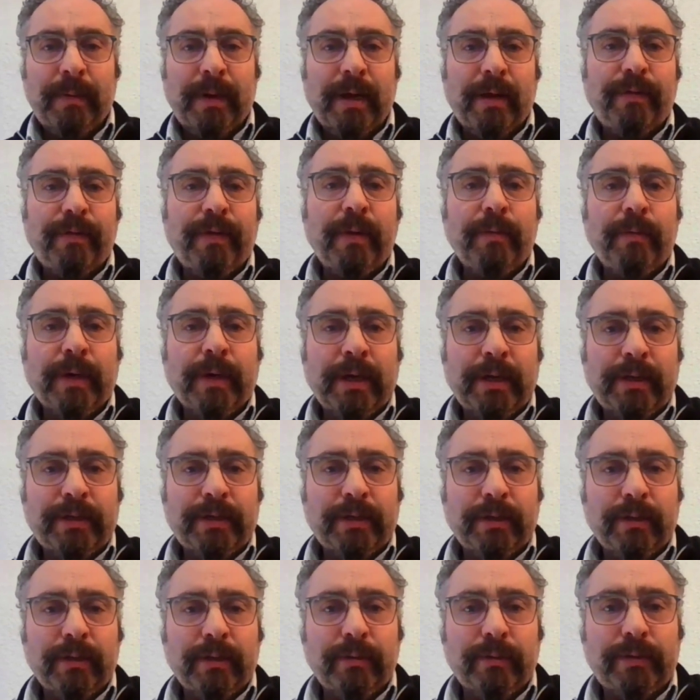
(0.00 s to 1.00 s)
I mean, I think when I
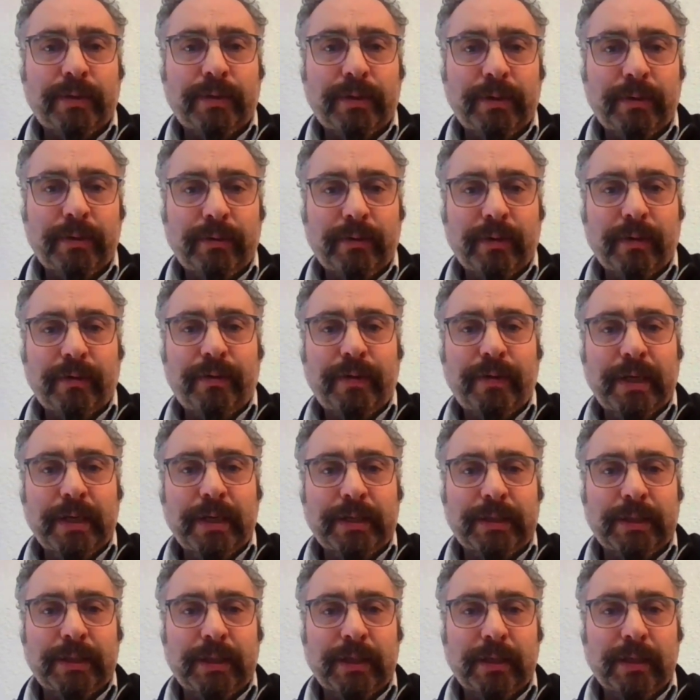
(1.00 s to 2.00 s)
used to go to the
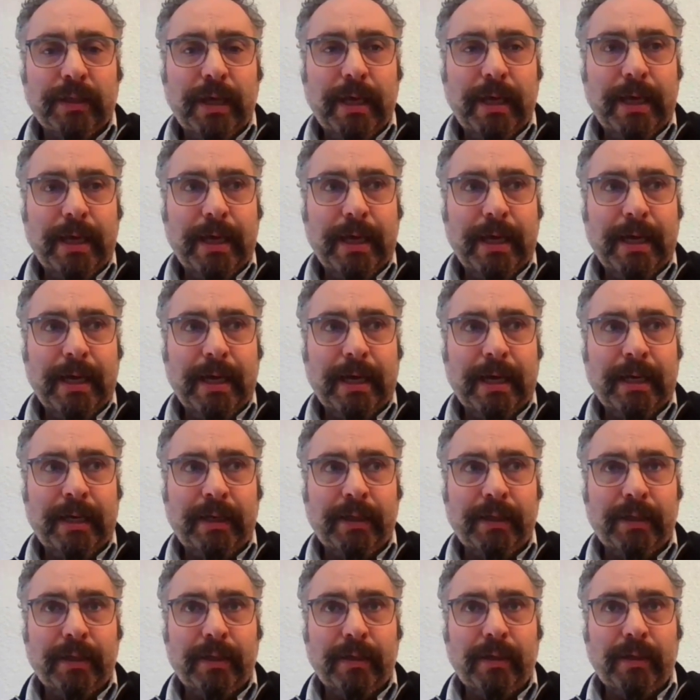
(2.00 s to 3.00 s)
theatre
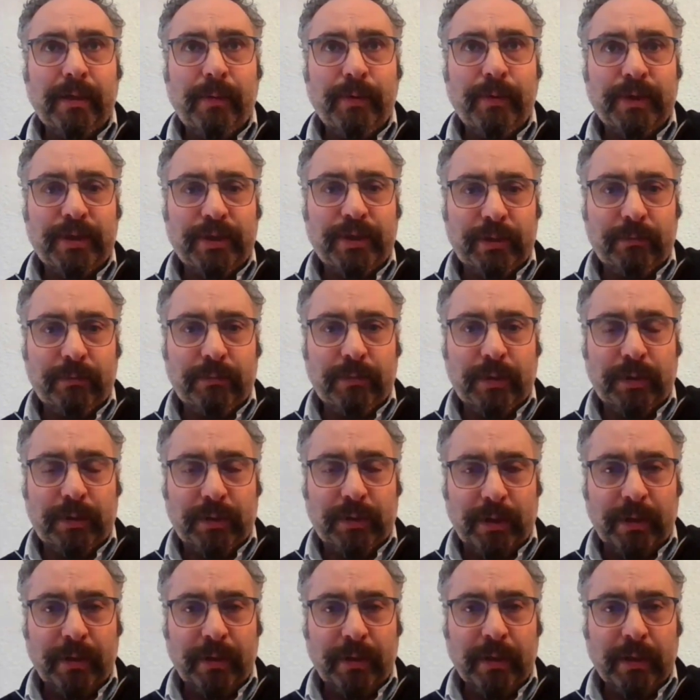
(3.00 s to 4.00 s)
and they would
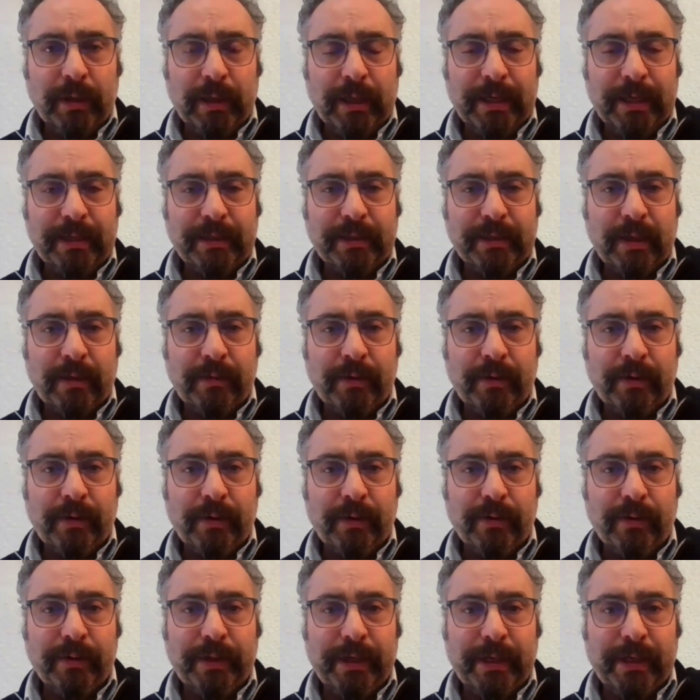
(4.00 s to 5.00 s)
turn the lights down on
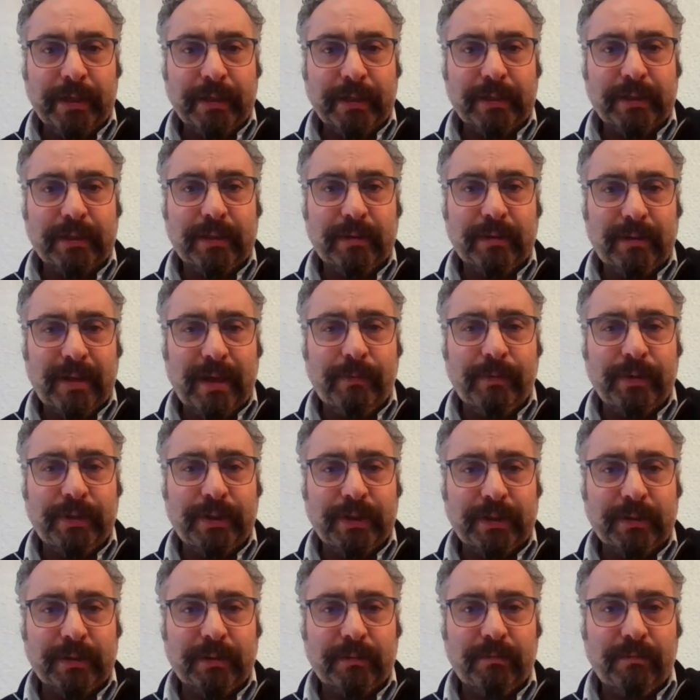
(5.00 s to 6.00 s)
the audience, that
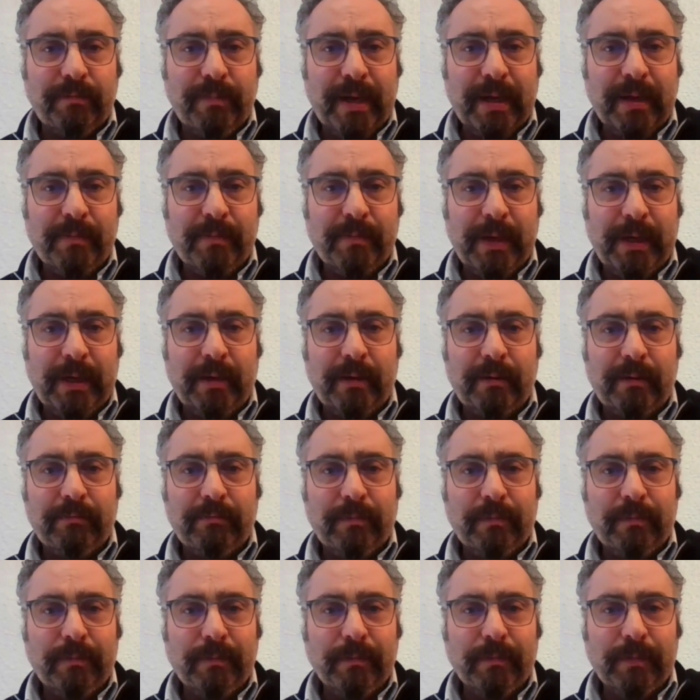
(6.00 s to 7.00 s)
would just make me
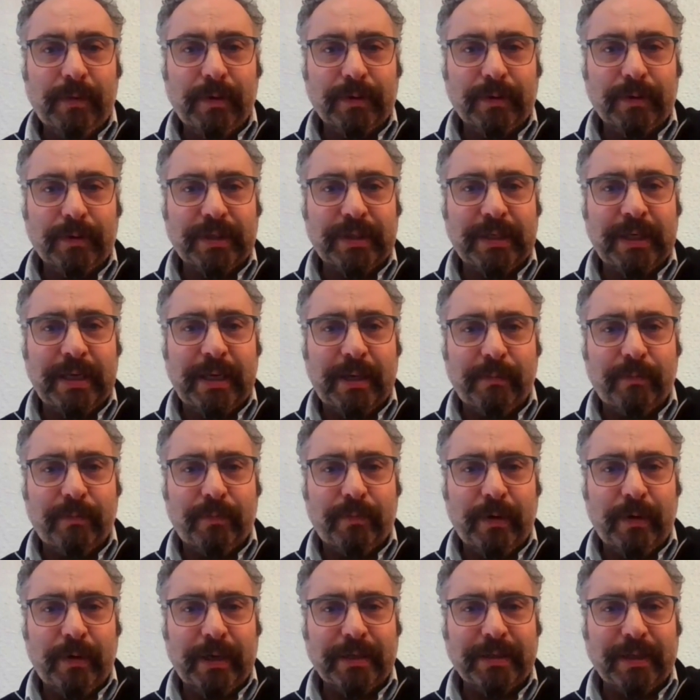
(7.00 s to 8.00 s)
go to sleep
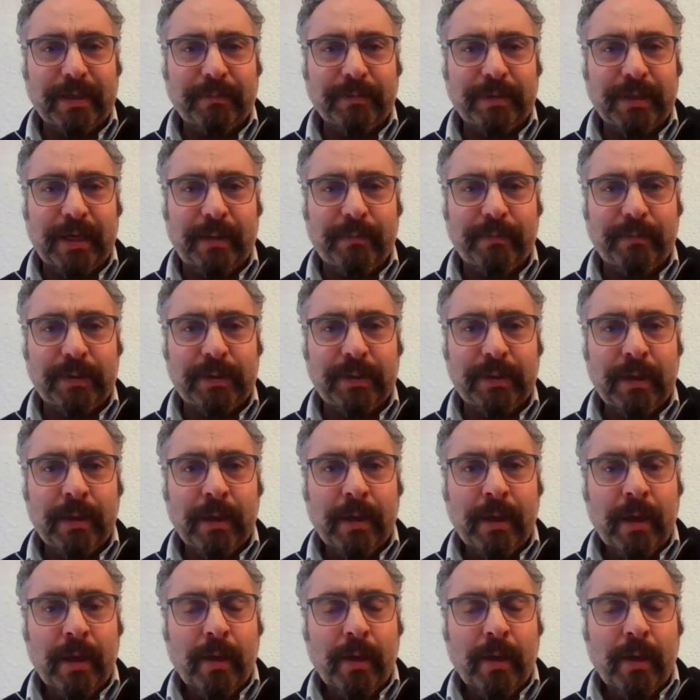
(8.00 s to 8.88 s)
really sometimes.